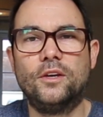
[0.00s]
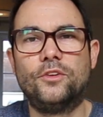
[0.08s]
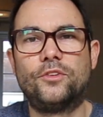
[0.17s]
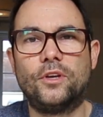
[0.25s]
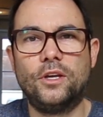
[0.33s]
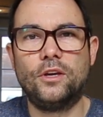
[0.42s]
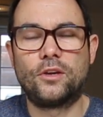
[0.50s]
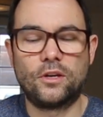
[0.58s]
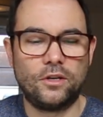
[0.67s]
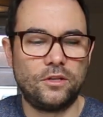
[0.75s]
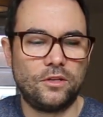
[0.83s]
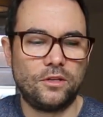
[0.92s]
So you
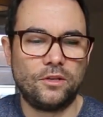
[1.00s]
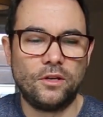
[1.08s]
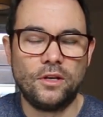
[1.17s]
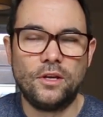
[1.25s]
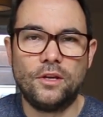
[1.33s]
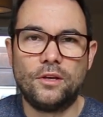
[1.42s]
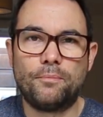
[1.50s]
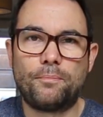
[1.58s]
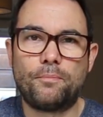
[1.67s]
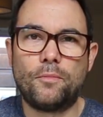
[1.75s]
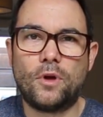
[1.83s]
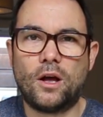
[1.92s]
can,
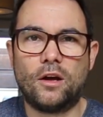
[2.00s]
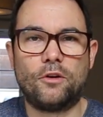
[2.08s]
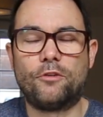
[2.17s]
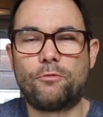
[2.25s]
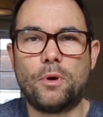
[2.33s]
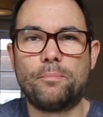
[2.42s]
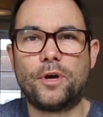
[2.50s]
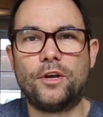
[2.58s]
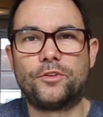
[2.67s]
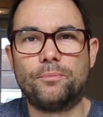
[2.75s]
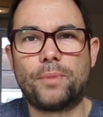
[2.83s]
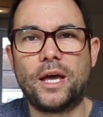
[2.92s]
if one
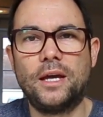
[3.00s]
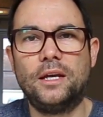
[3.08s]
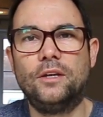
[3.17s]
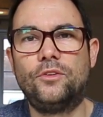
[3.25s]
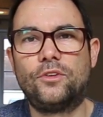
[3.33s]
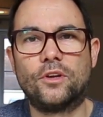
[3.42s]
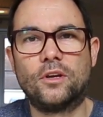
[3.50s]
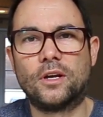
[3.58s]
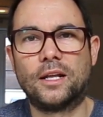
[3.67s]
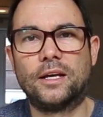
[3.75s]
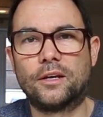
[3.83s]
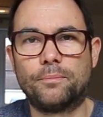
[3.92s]
person pays, you can
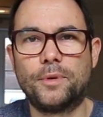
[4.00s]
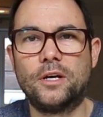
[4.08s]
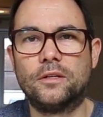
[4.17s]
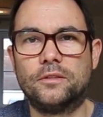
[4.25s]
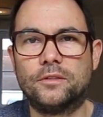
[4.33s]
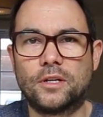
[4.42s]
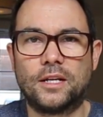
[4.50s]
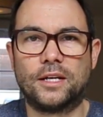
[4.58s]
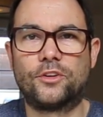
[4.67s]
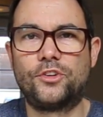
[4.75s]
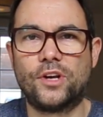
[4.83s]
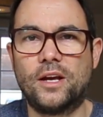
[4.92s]
click a button,
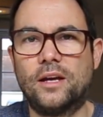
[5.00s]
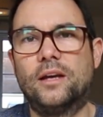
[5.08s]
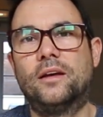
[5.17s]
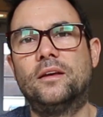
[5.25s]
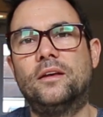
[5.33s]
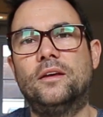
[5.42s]
click share,